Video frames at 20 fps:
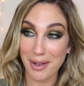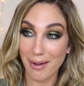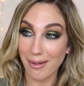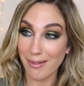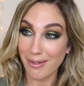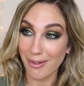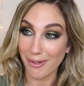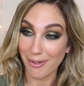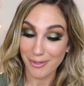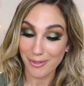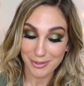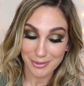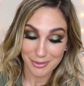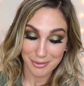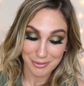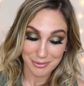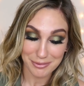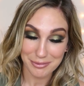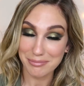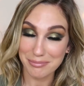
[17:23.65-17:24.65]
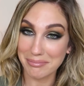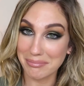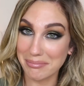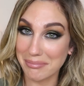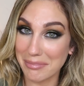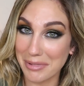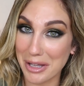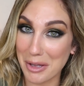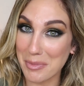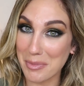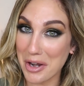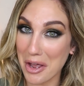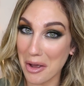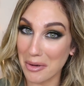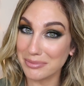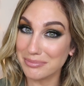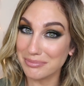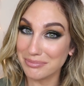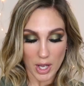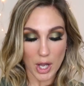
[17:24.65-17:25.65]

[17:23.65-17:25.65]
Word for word: I don't know, let me know.